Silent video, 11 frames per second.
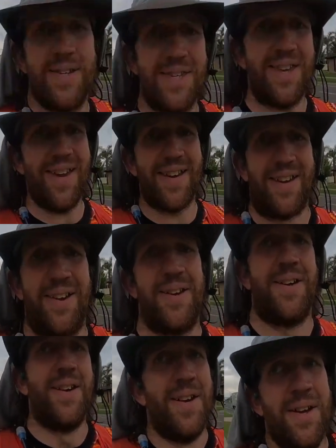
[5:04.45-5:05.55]
So yeah,
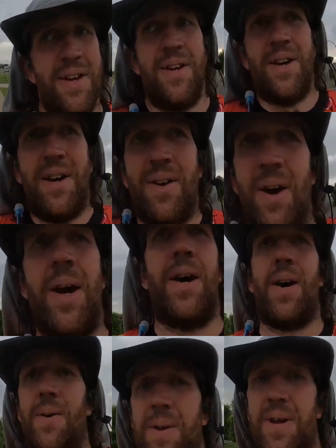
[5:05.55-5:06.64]

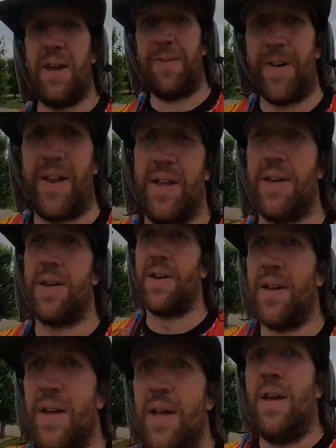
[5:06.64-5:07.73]
what an effort.
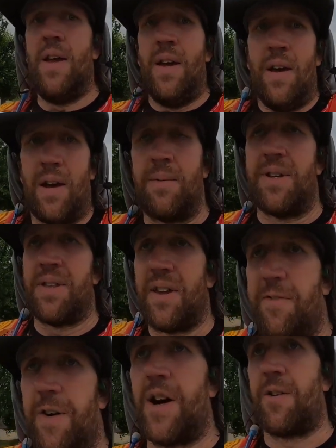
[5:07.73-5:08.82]
I'm in
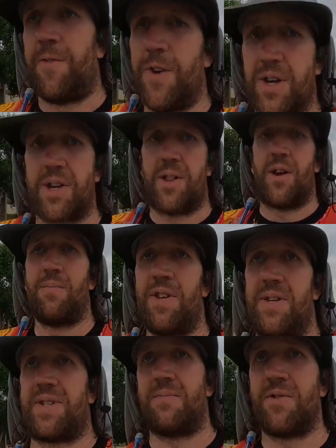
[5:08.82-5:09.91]
the final few
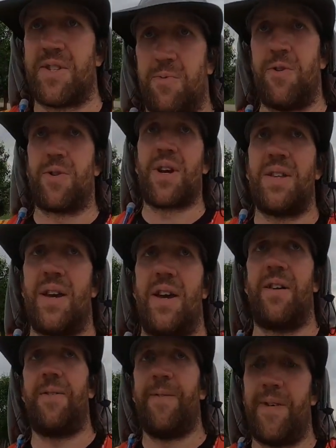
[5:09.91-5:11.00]
kilometers. I'm just walking
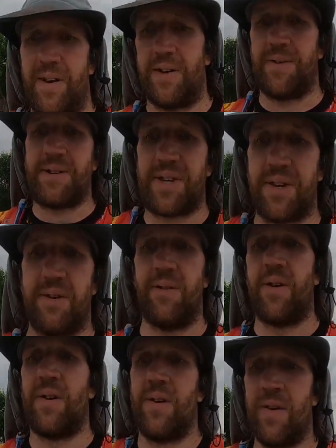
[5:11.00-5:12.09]
now for this
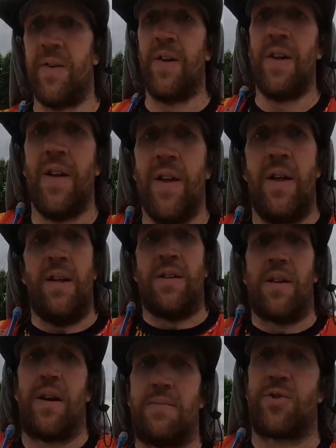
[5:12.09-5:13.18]
hill.
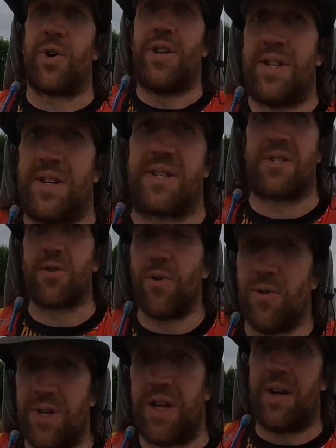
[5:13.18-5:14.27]
I'm treating this as a
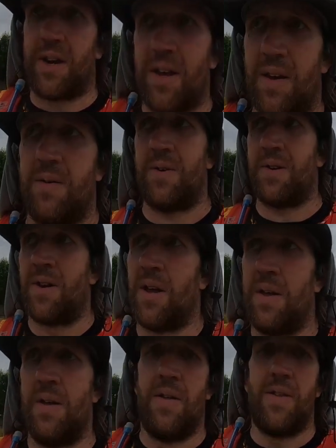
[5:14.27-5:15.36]
cool down now, and
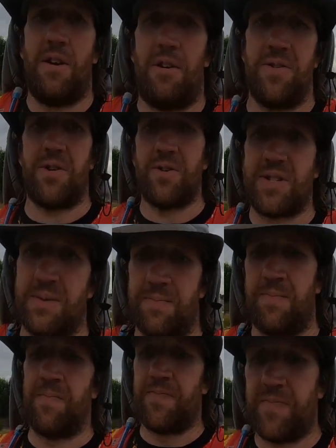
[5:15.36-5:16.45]
then I'll do
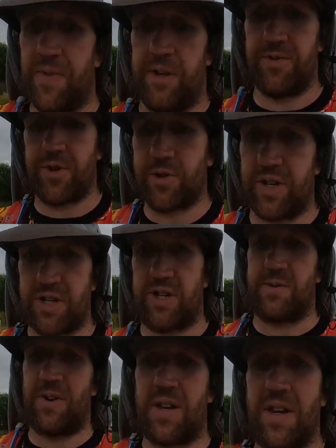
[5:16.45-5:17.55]
some long
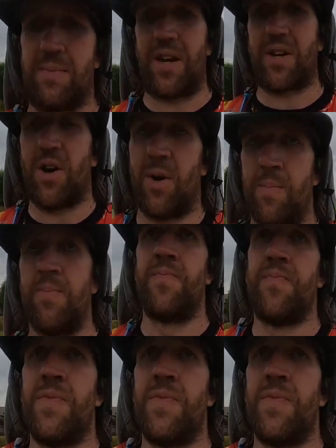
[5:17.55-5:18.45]
stretches when I get back home.